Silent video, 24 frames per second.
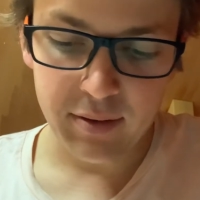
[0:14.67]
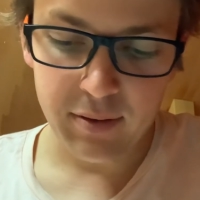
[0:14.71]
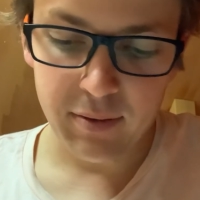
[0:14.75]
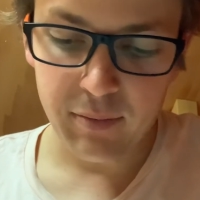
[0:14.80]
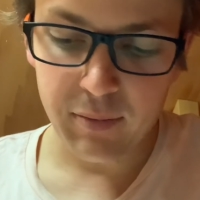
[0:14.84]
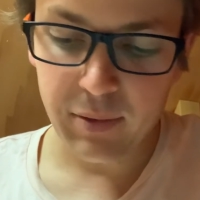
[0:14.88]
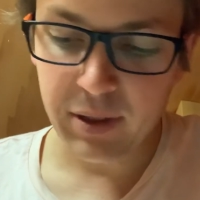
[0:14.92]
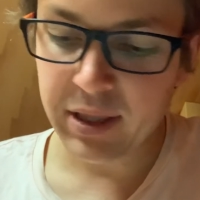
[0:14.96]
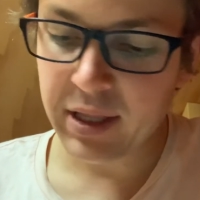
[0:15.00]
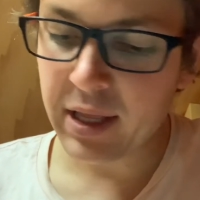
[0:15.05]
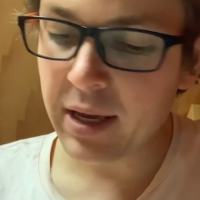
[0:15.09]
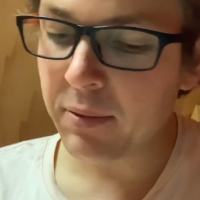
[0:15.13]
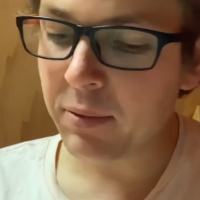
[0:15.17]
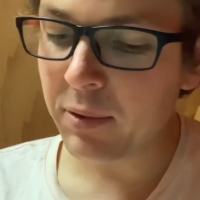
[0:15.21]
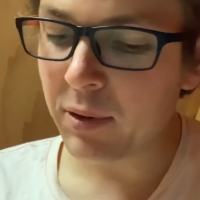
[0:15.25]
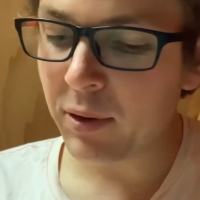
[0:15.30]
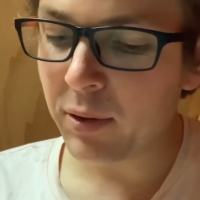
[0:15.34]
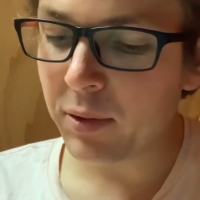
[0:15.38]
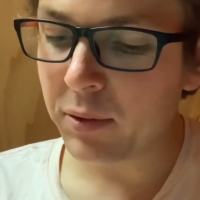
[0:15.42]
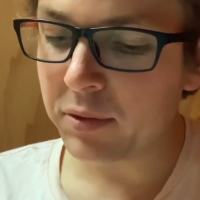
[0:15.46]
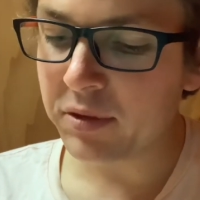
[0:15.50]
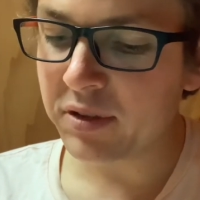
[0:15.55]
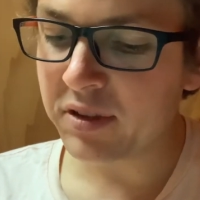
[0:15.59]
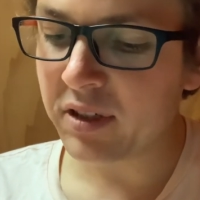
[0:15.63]
When they were
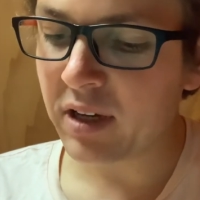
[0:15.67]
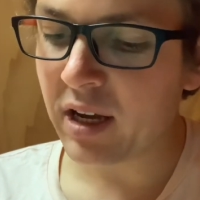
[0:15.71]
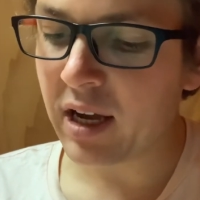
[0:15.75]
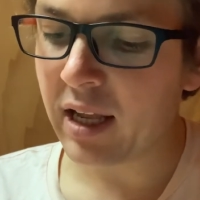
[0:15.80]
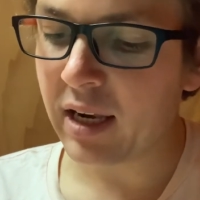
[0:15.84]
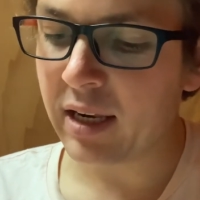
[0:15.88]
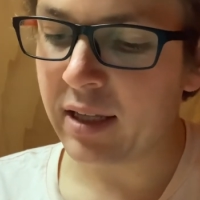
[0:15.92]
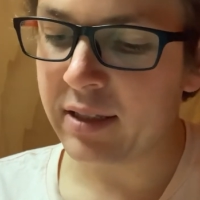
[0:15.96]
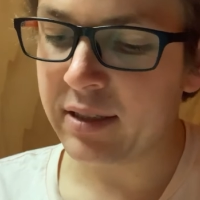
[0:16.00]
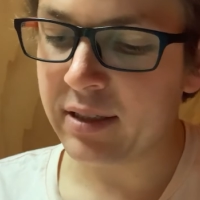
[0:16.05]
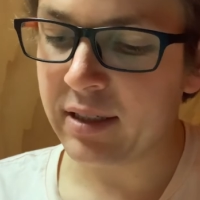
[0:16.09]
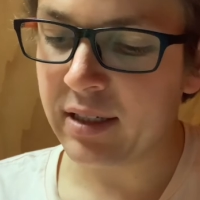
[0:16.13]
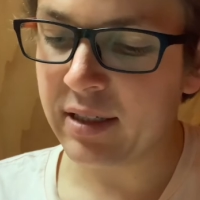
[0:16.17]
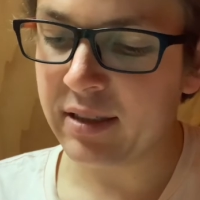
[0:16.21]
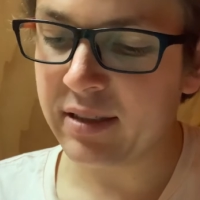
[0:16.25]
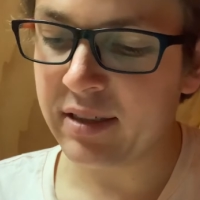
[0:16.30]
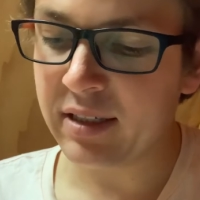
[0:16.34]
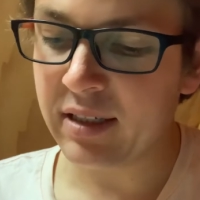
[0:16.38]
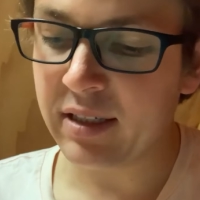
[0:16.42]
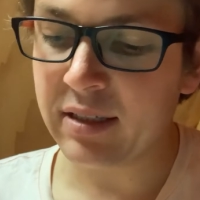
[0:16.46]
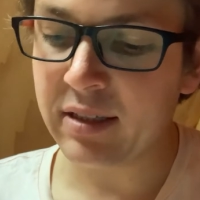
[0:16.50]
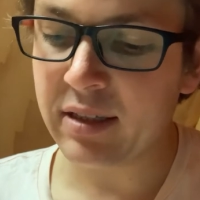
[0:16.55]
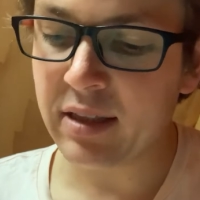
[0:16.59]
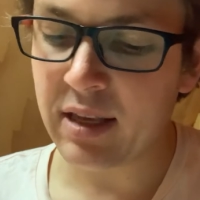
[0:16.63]
all silent, he
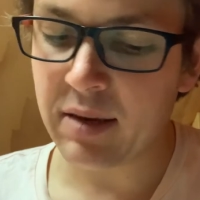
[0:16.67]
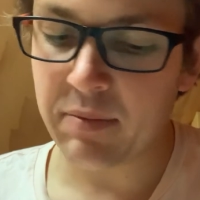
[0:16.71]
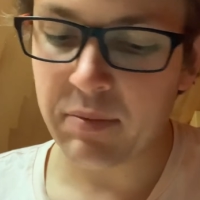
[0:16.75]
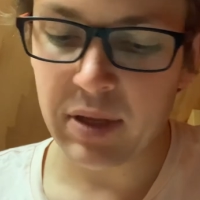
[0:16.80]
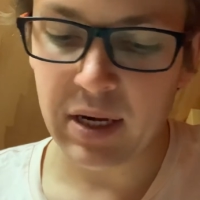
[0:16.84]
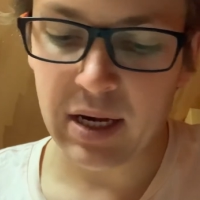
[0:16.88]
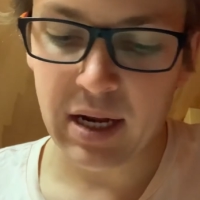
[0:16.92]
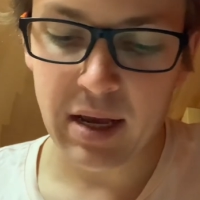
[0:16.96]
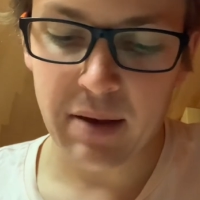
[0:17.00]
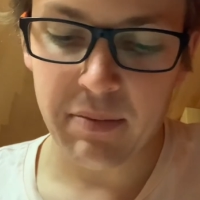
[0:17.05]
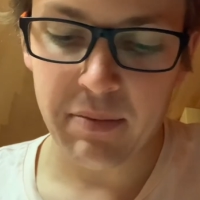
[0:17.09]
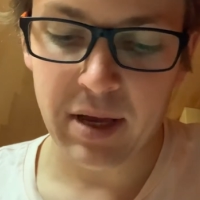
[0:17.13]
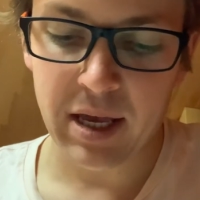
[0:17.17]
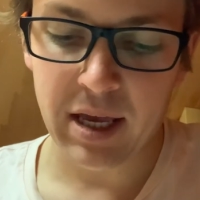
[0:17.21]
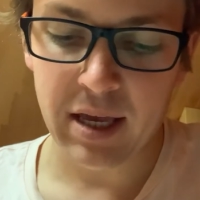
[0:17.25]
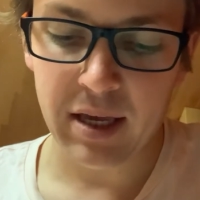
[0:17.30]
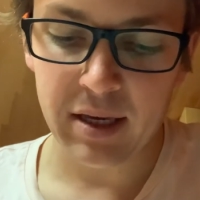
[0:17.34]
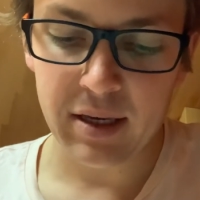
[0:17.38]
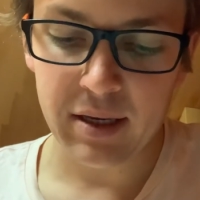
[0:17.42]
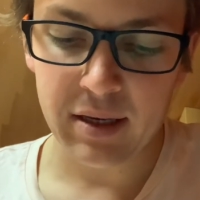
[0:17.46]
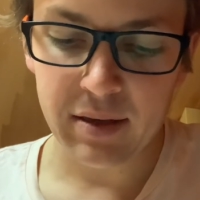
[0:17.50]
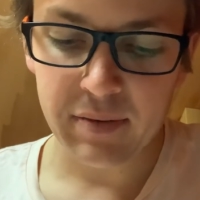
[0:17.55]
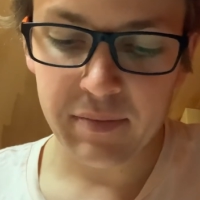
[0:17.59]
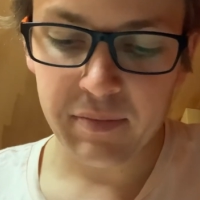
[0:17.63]
said to them in
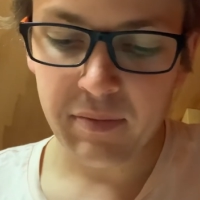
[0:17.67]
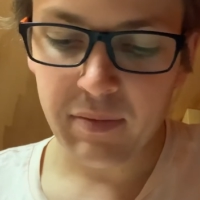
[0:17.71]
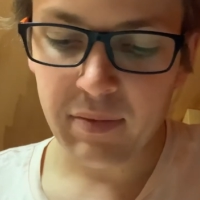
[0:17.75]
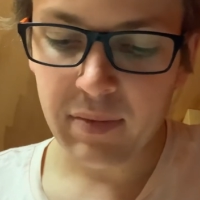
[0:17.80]
Aramaic,